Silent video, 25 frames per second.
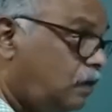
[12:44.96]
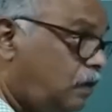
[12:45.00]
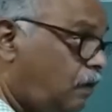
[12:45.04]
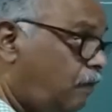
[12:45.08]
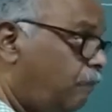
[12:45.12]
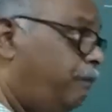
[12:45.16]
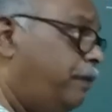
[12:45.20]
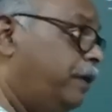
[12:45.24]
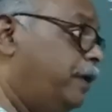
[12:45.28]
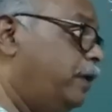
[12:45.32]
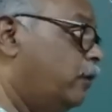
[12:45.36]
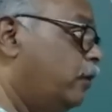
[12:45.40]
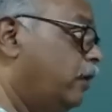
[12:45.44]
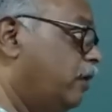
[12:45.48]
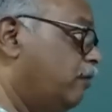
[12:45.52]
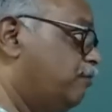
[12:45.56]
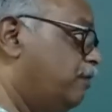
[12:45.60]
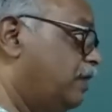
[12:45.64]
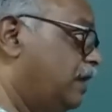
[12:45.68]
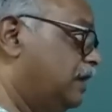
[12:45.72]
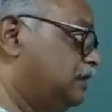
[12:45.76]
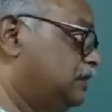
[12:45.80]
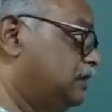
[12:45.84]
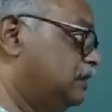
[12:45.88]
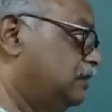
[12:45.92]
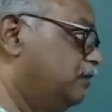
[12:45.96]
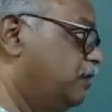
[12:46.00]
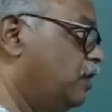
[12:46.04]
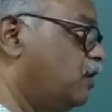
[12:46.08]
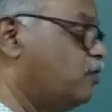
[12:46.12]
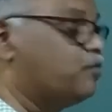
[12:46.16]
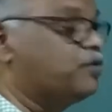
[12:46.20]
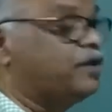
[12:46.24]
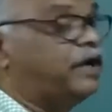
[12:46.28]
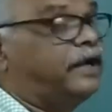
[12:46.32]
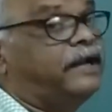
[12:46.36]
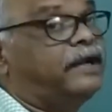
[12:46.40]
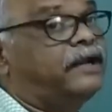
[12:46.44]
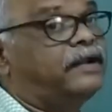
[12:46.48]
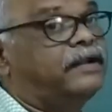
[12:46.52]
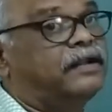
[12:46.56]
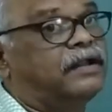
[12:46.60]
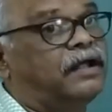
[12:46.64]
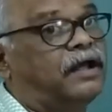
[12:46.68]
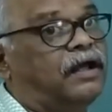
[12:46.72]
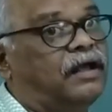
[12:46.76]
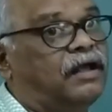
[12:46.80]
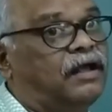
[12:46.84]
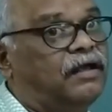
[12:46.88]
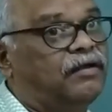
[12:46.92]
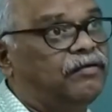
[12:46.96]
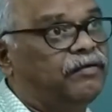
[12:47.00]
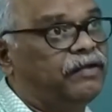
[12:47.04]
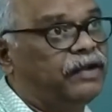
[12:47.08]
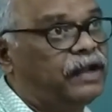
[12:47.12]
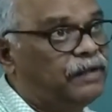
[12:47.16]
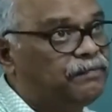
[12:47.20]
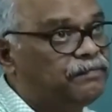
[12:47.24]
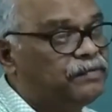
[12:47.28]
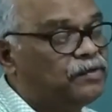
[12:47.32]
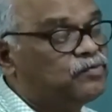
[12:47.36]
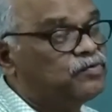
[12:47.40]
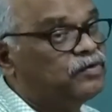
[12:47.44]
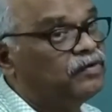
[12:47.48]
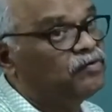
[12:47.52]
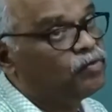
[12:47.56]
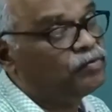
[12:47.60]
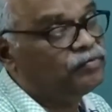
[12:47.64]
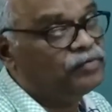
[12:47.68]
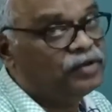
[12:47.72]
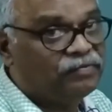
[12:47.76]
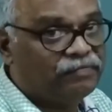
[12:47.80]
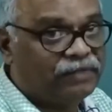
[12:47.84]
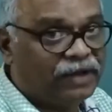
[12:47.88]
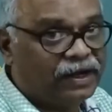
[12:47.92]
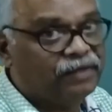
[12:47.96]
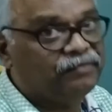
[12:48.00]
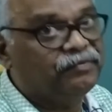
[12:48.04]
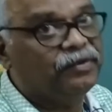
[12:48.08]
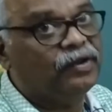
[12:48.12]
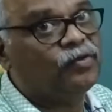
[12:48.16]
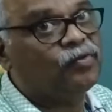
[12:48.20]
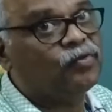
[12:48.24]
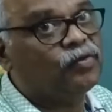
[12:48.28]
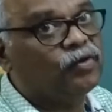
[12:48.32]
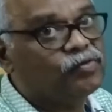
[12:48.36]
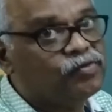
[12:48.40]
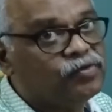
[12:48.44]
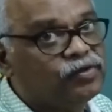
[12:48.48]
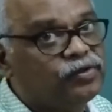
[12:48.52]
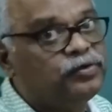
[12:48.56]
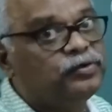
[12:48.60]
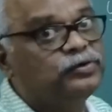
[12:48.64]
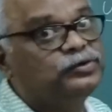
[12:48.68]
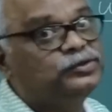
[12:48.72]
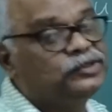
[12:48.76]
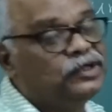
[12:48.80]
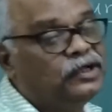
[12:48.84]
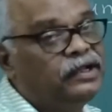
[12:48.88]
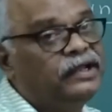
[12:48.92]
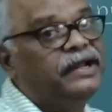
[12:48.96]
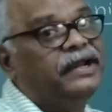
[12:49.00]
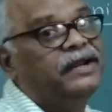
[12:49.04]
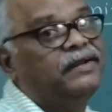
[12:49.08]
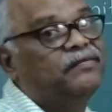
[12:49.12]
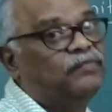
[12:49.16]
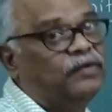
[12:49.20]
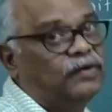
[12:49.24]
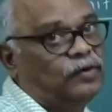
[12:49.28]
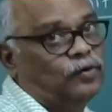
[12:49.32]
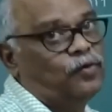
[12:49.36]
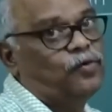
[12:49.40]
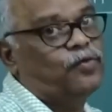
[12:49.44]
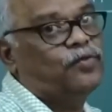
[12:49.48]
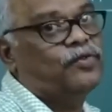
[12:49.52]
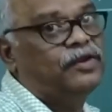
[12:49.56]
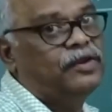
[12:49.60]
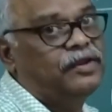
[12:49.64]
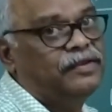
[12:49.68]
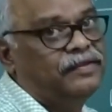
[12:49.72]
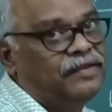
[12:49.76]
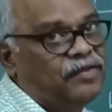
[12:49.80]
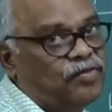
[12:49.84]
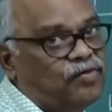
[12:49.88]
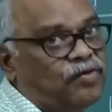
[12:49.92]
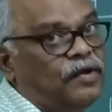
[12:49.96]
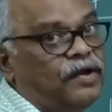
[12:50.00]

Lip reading: Periodic function. When you study in Laplace transform in mathematics also, you usually get one question in this